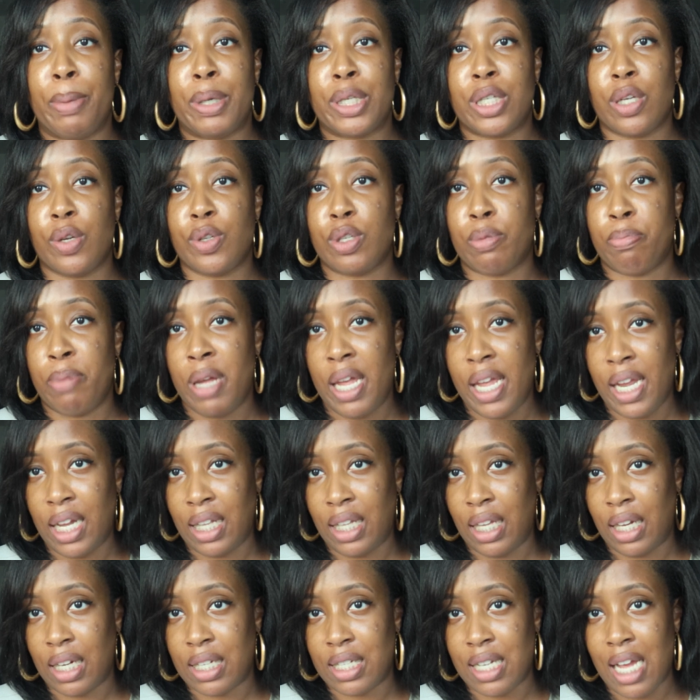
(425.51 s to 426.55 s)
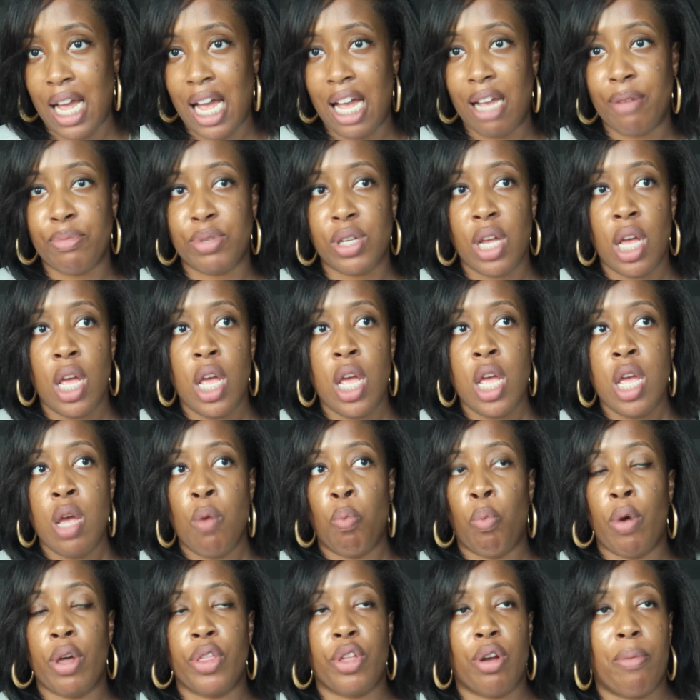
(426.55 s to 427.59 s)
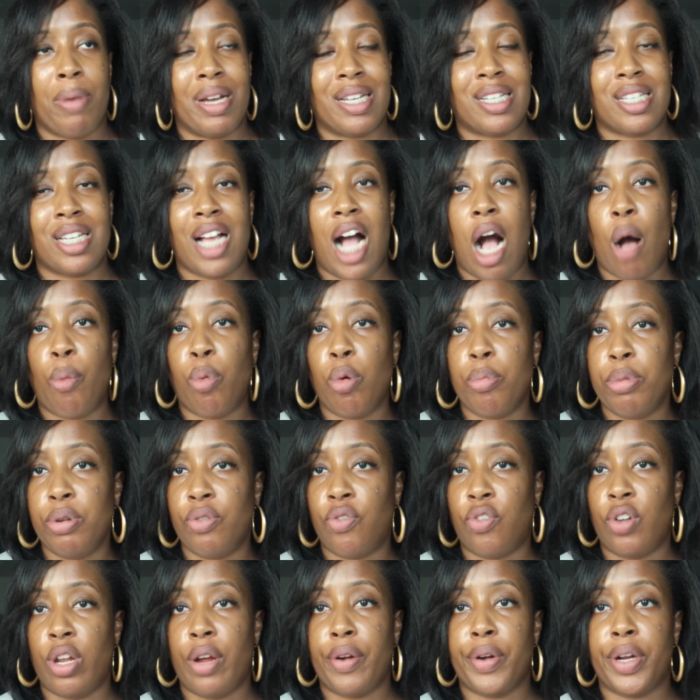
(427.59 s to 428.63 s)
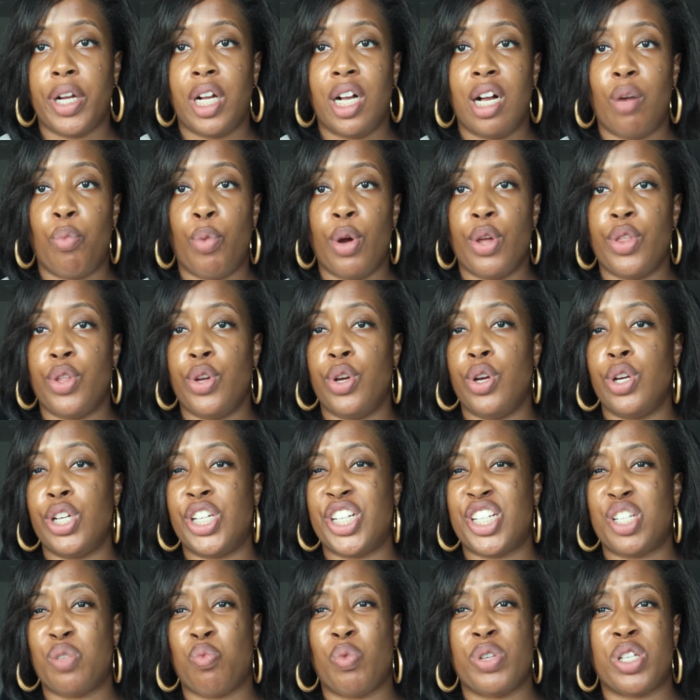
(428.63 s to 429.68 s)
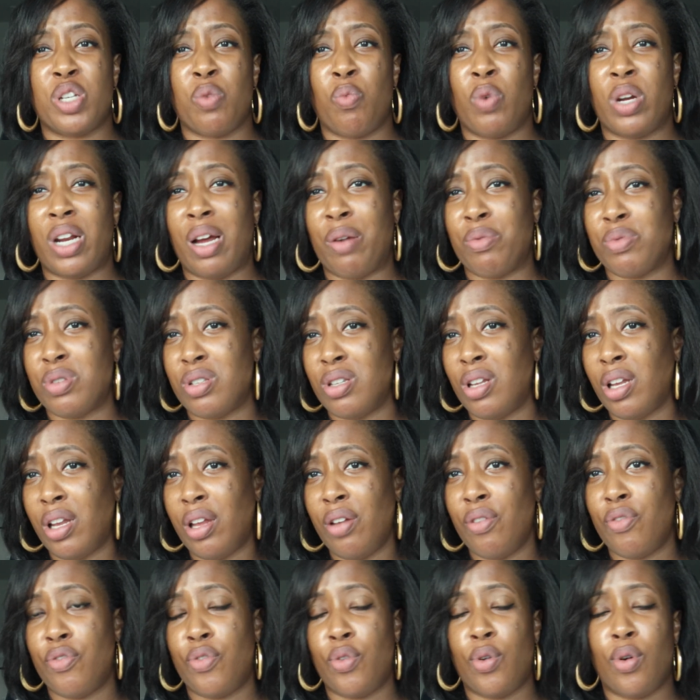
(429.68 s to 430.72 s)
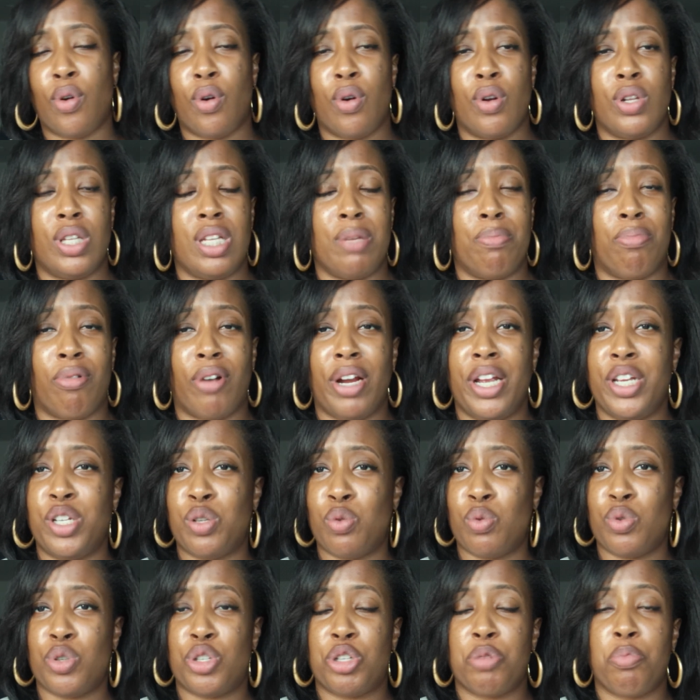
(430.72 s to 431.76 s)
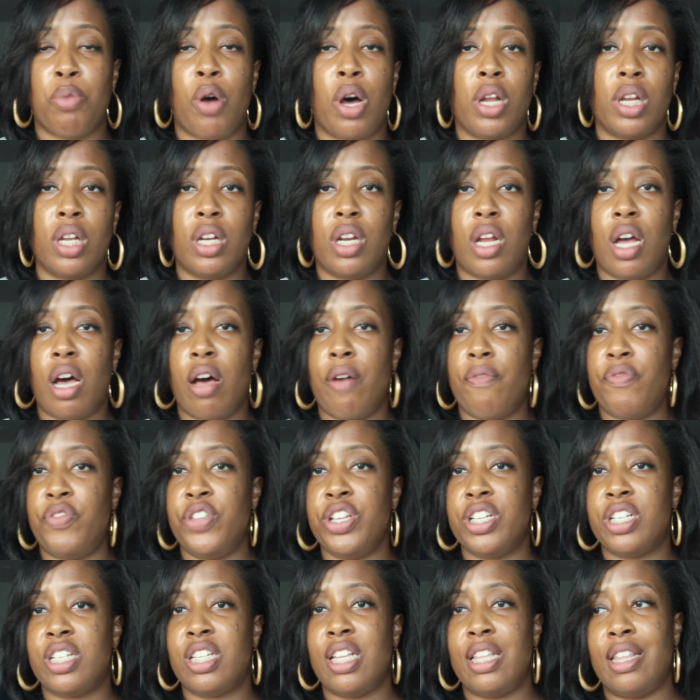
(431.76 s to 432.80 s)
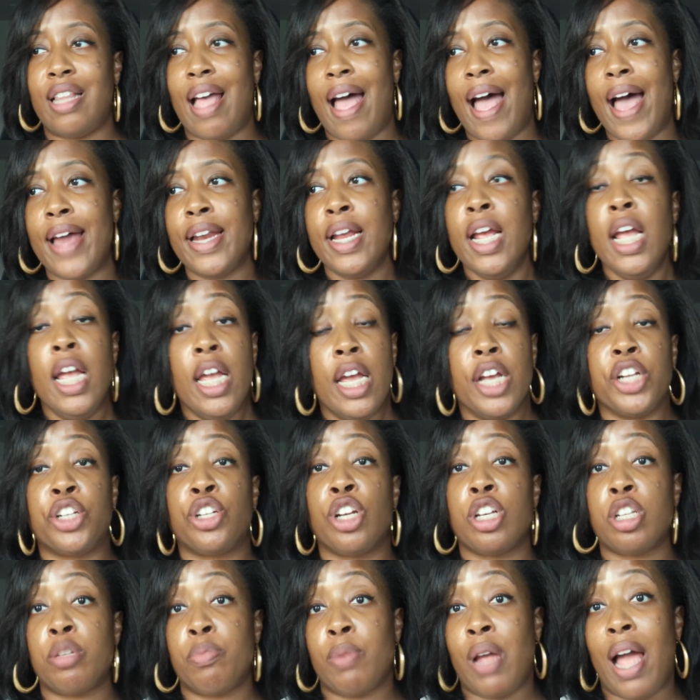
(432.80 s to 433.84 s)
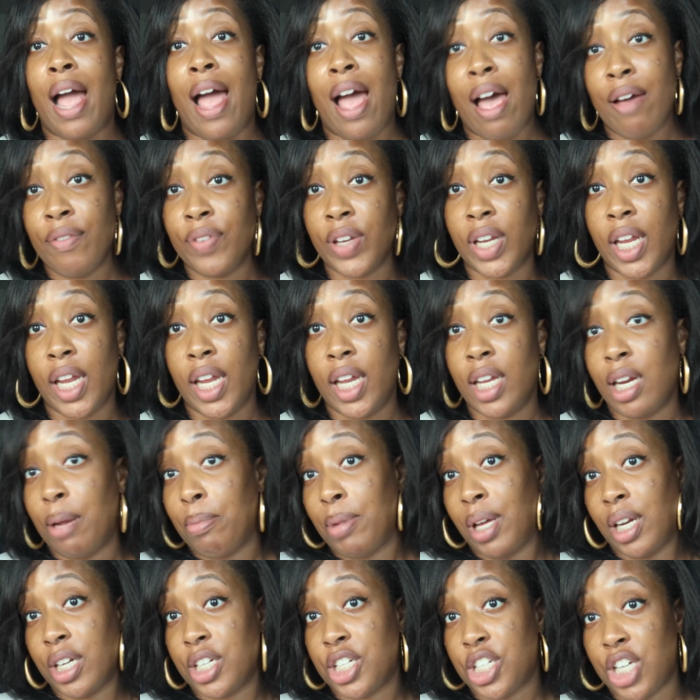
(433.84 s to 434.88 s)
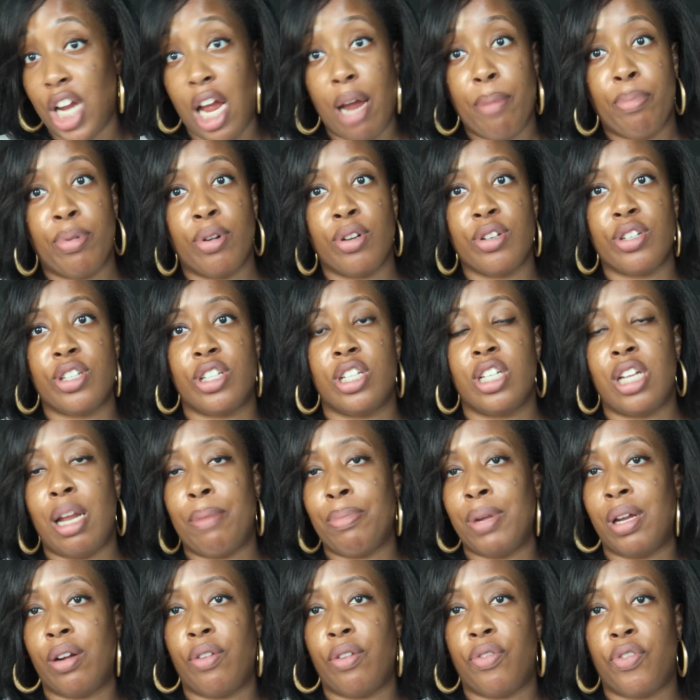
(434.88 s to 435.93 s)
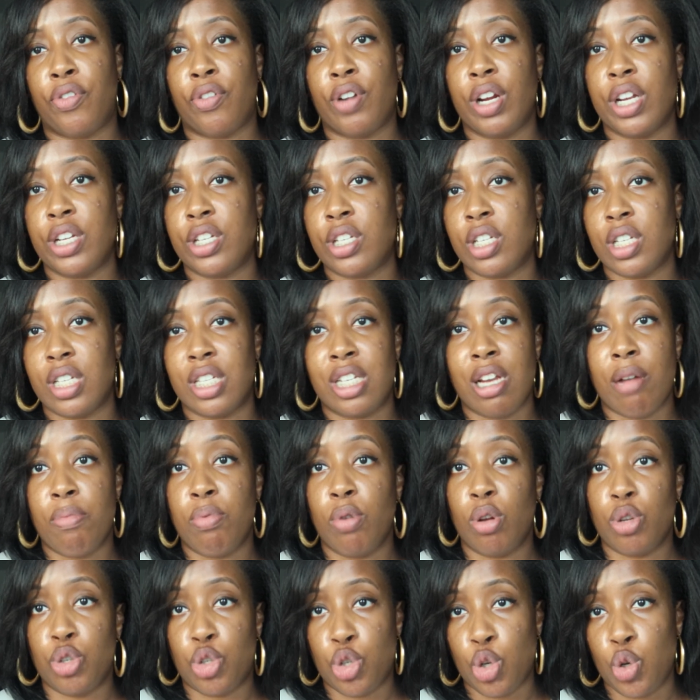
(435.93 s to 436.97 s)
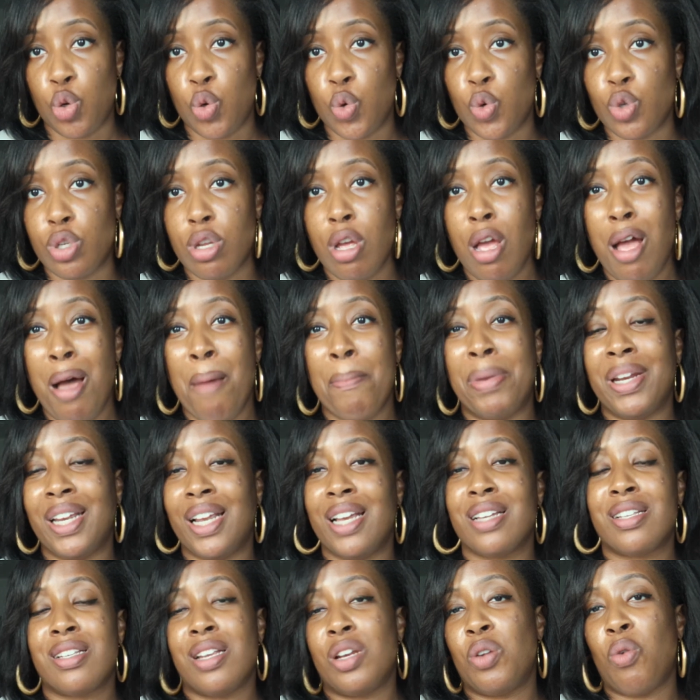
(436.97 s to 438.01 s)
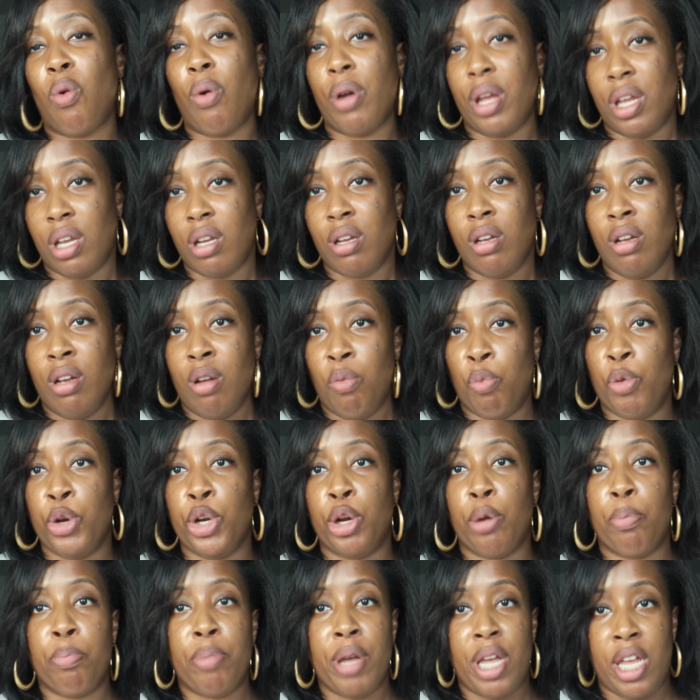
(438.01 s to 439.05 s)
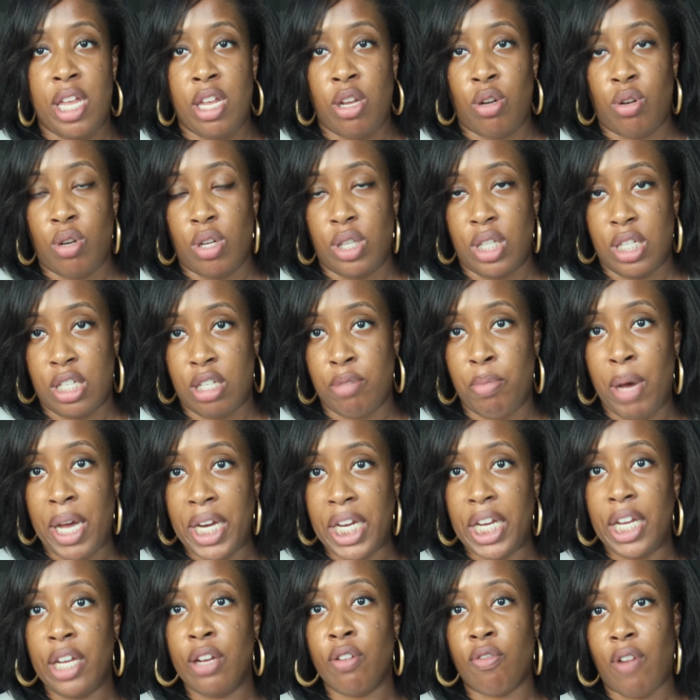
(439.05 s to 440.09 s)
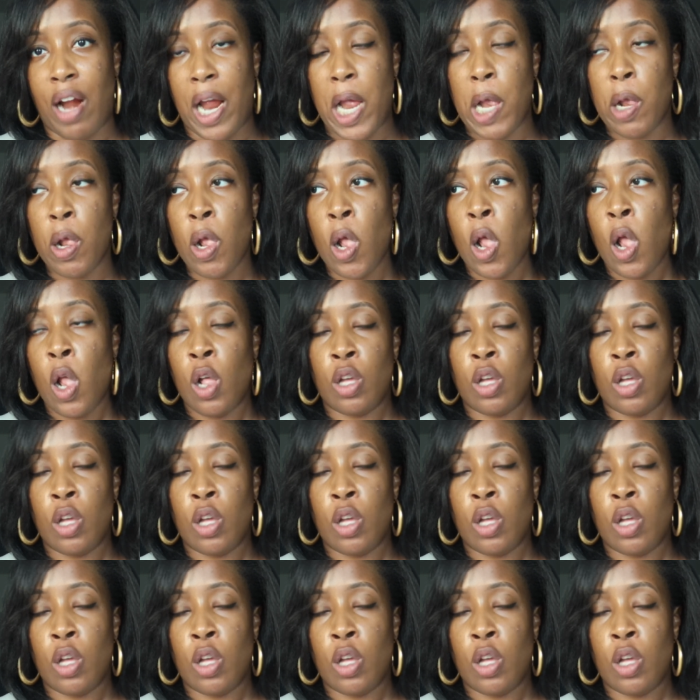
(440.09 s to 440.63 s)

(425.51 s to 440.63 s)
much I was paying a lot of times, whether my scalp would be flaring up, whether it just wasn't what I was looking for, the braids weren't small enough, this and that. And trust me, I advocate. I'm not a shy person. I'm not afraid to step on toes, but it gets annoying when you're paying all this money, right?